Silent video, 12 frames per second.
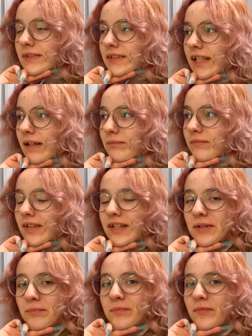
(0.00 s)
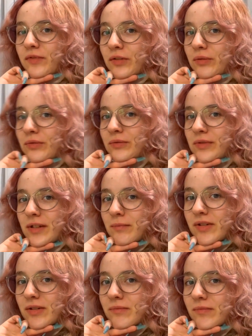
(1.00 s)
yeah, the dip flu
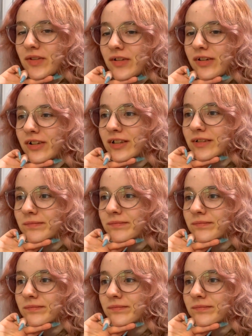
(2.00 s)
symptoms are